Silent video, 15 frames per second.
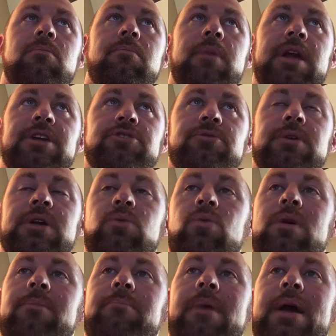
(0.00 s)
measuring
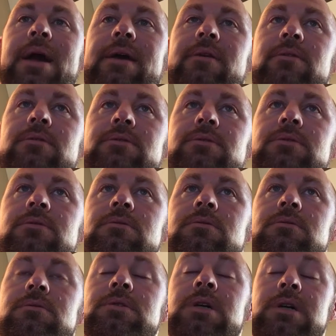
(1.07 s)
what matters.
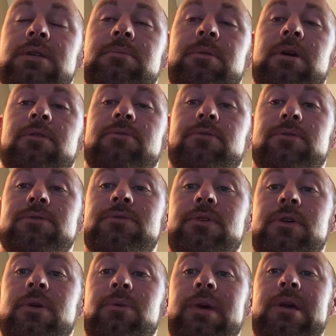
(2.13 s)
Talked about, first of
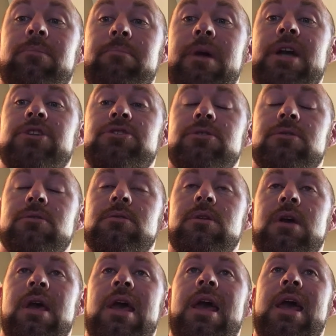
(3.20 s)
all, that we can measure
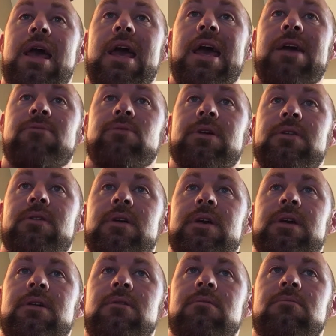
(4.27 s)

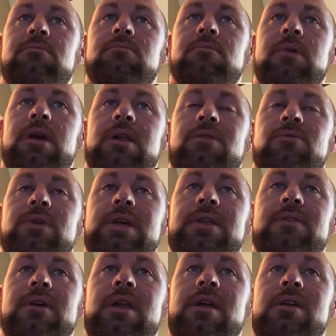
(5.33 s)
everything. And if we
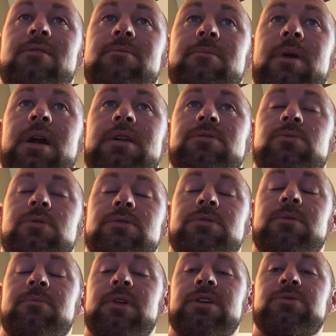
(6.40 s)
get that out of our minds, where
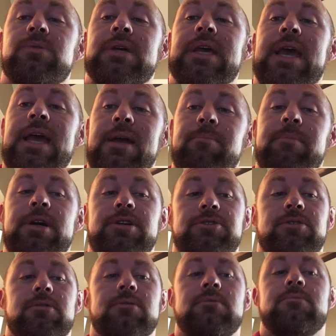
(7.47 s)
some things we can't
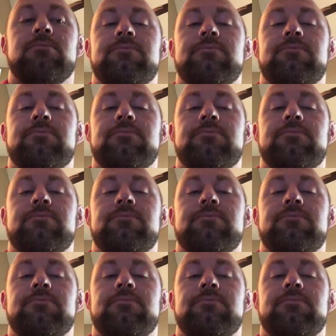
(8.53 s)
measure,